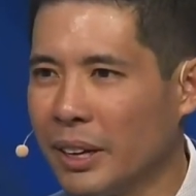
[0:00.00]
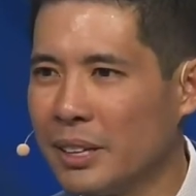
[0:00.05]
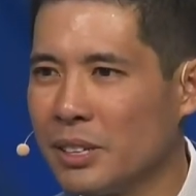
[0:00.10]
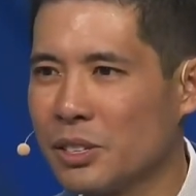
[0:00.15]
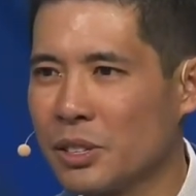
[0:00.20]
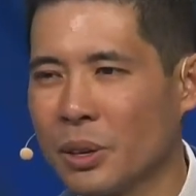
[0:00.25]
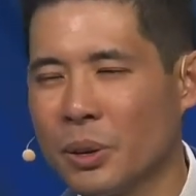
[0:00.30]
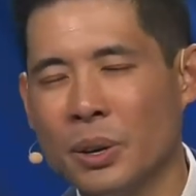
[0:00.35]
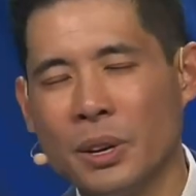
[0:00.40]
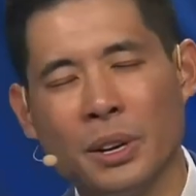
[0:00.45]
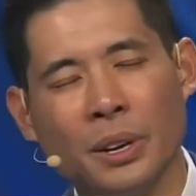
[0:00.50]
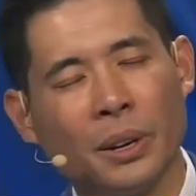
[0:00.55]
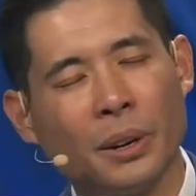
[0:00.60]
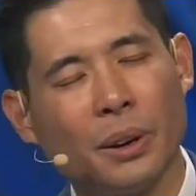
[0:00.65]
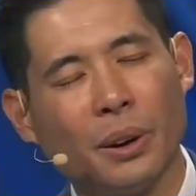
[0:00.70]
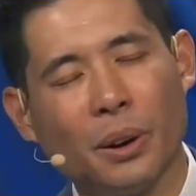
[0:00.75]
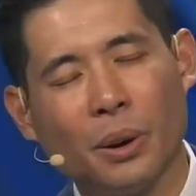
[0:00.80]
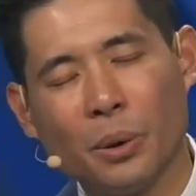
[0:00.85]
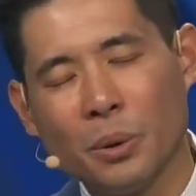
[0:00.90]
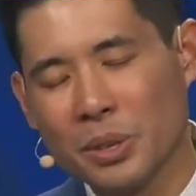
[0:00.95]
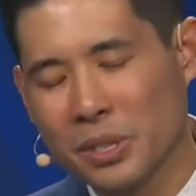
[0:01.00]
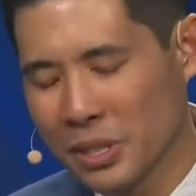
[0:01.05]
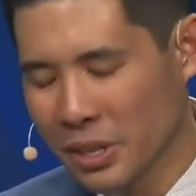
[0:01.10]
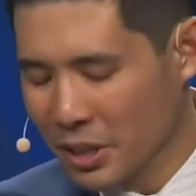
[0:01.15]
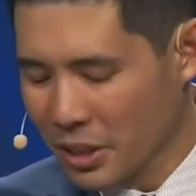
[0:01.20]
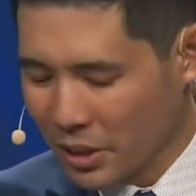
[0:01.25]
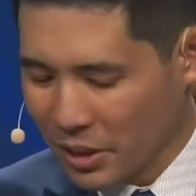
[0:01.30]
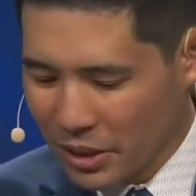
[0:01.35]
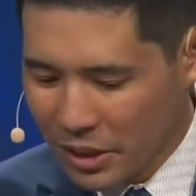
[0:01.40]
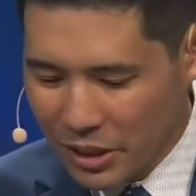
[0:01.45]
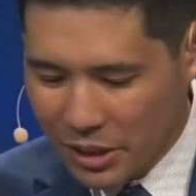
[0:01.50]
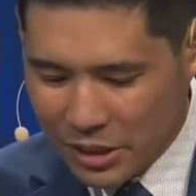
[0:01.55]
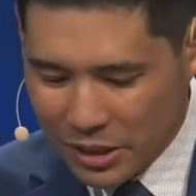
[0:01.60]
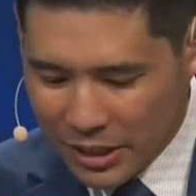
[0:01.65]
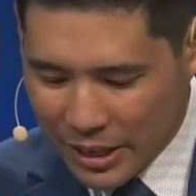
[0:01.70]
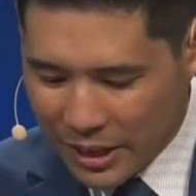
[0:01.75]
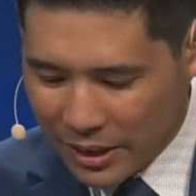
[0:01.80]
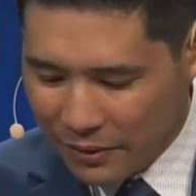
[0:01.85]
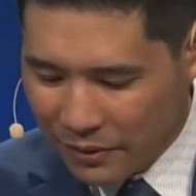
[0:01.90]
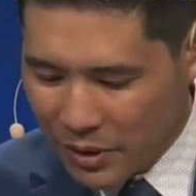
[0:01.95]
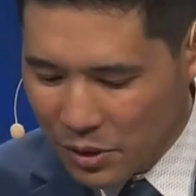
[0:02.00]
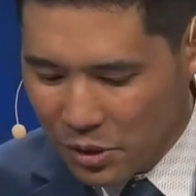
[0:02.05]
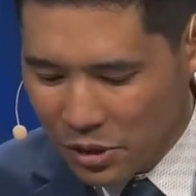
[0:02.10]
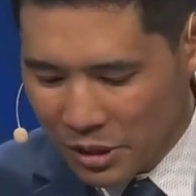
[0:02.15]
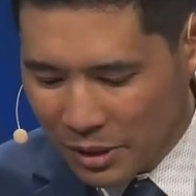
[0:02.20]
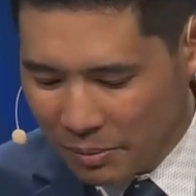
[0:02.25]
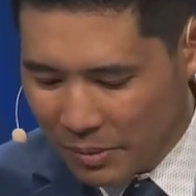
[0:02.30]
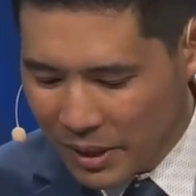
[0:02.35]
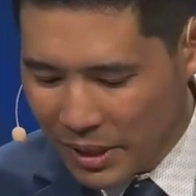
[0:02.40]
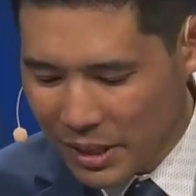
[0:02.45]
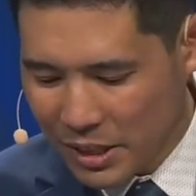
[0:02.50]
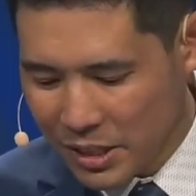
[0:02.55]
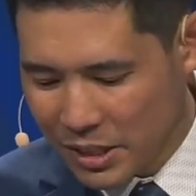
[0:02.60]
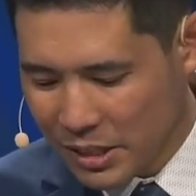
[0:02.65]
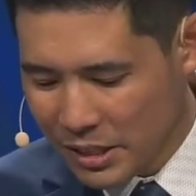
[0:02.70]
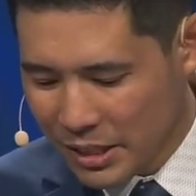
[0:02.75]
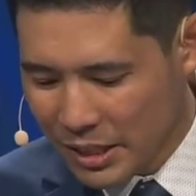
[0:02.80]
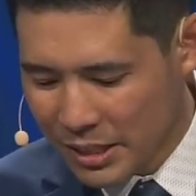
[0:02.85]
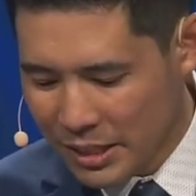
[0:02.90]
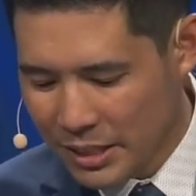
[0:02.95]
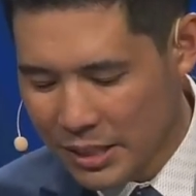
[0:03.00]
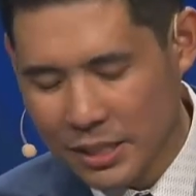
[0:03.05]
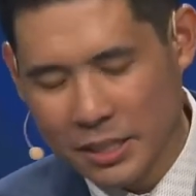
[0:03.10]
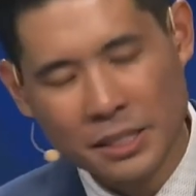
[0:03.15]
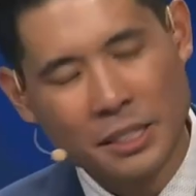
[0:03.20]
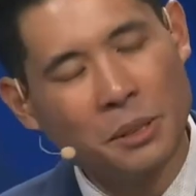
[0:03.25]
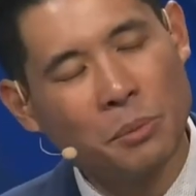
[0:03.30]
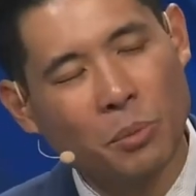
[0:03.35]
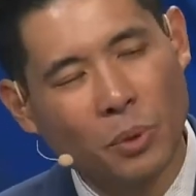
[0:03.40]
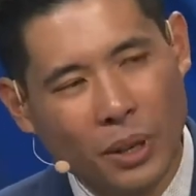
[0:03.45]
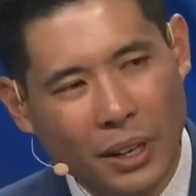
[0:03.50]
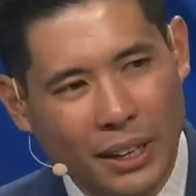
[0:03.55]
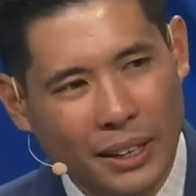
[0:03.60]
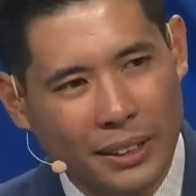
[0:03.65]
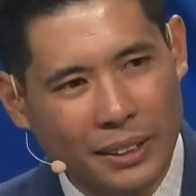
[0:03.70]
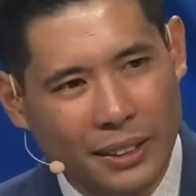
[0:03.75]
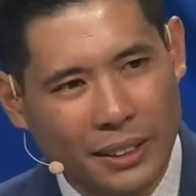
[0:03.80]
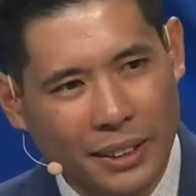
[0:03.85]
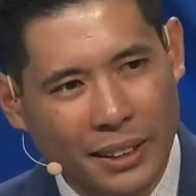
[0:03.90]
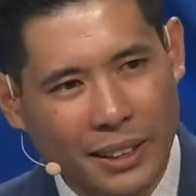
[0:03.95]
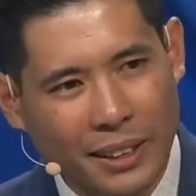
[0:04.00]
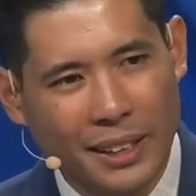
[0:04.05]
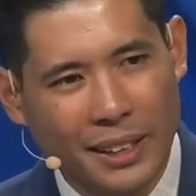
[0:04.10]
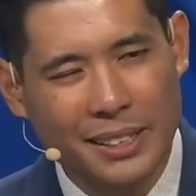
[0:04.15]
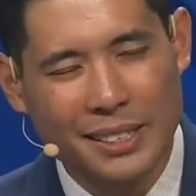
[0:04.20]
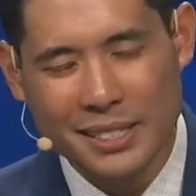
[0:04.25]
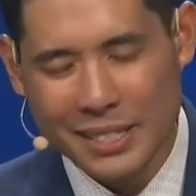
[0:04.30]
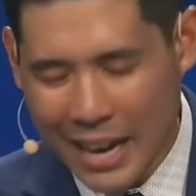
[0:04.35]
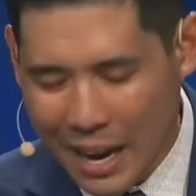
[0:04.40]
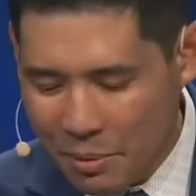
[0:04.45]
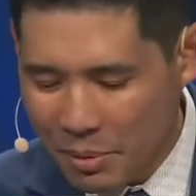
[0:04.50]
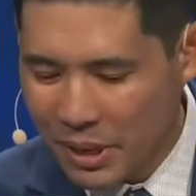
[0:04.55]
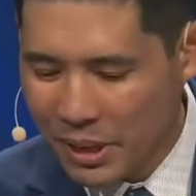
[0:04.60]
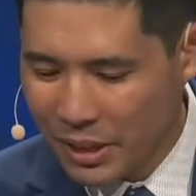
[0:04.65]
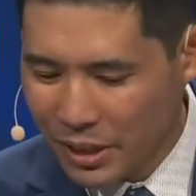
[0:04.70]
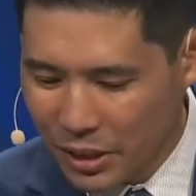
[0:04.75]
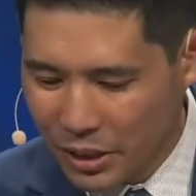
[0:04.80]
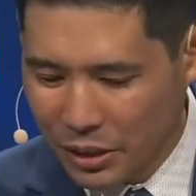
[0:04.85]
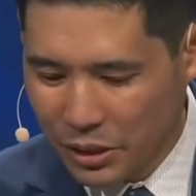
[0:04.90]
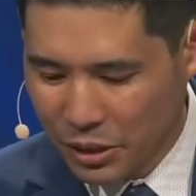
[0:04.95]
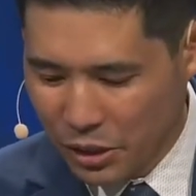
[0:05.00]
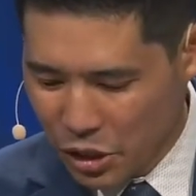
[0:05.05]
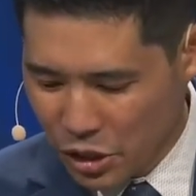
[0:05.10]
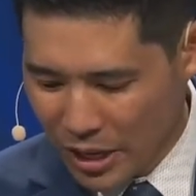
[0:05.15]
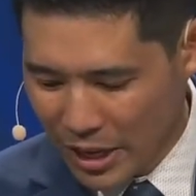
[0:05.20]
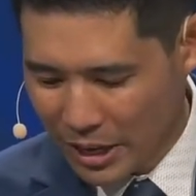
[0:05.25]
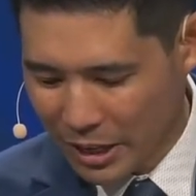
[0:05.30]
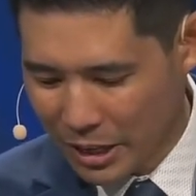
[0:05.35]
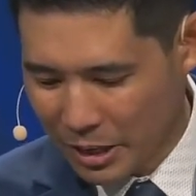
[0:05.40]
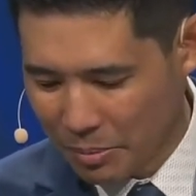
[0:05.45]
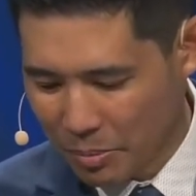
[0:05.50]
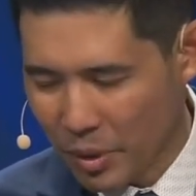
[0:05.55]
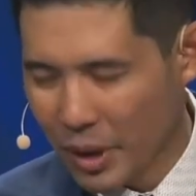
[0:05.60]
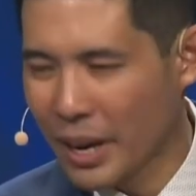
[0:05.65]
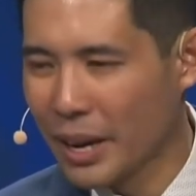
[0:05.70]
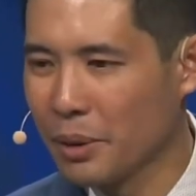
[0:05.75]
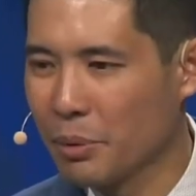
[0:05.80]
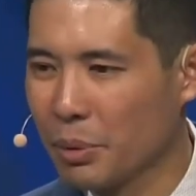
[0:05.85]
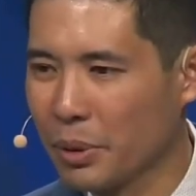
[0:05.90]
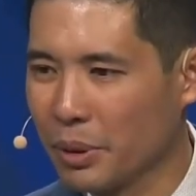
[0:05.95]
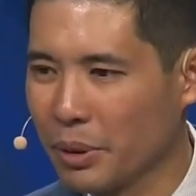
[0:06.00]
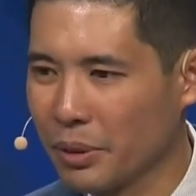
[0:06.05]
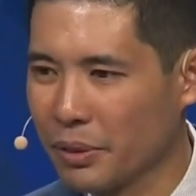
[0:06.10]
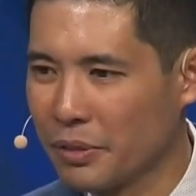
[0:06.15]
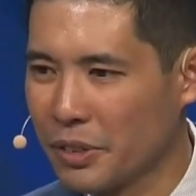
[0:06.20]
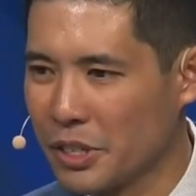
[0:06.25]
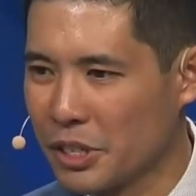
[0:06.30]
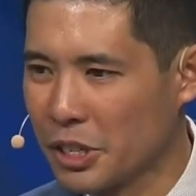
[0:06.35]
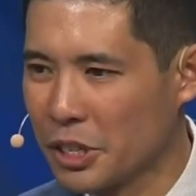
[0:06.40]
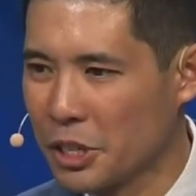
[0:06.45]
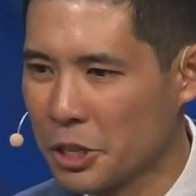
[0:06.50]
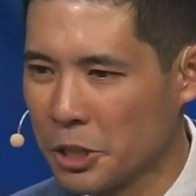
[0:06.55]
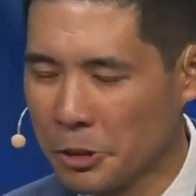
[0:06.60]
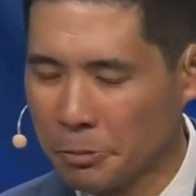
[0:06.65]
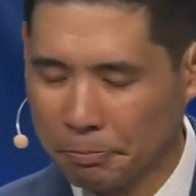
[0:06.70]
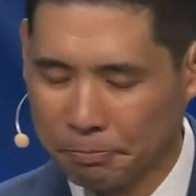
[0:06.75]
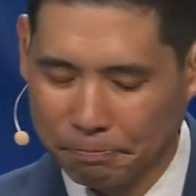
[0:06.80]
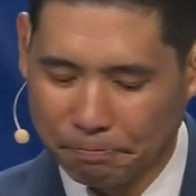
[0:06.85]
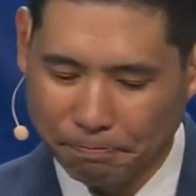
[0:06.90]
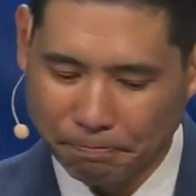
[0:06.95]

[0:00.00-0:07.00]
And so, always encourage that if there's something that just doesn't seem right, it's time to get a good checkup, right, with your physician.